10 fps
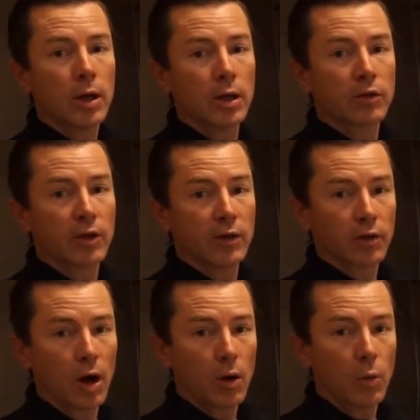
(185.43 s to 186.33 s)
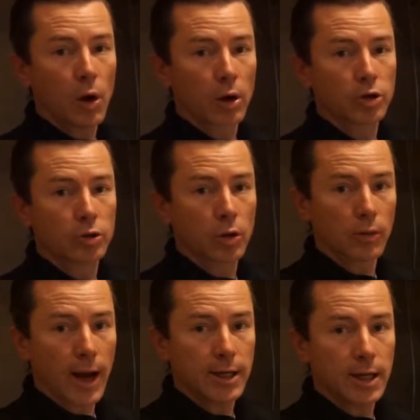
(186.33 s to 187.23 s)
It sends hot water to a
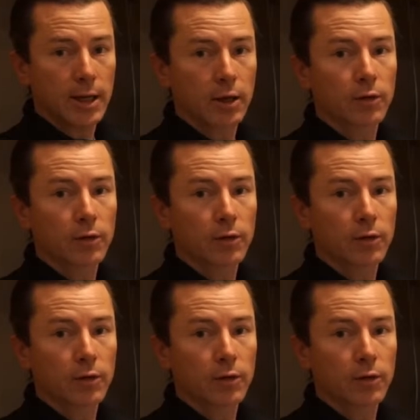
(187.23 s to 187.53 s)
radiator